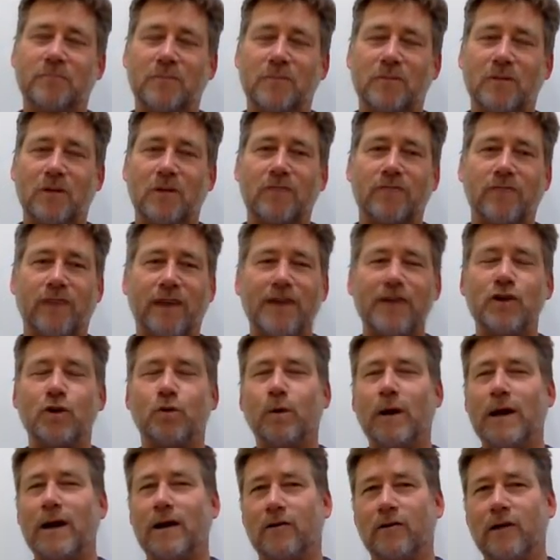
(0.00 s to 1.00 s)
Well, find
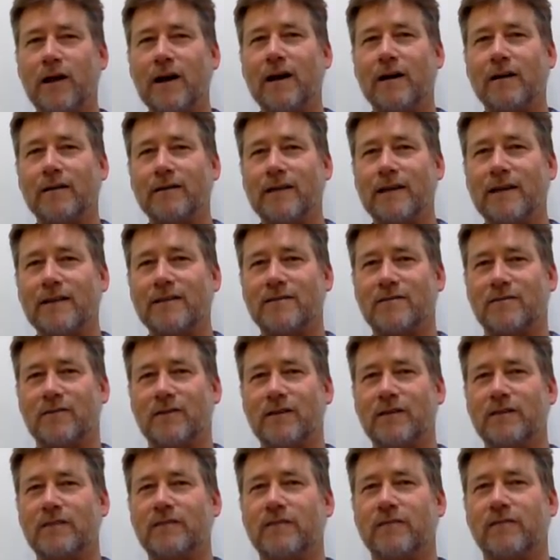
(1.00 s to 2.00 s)
your way around, that's
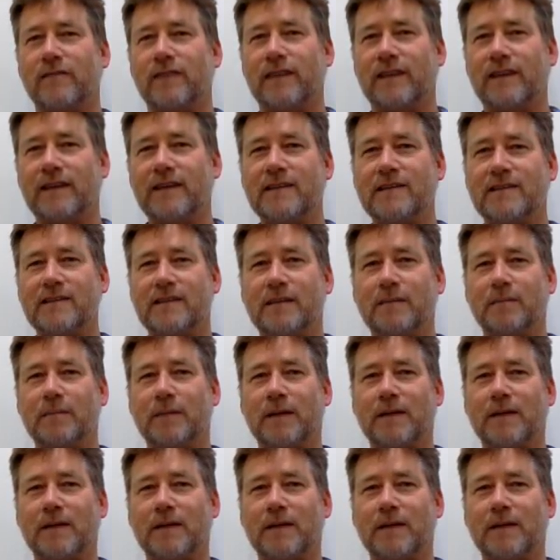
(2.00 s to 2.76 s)
relatively easy,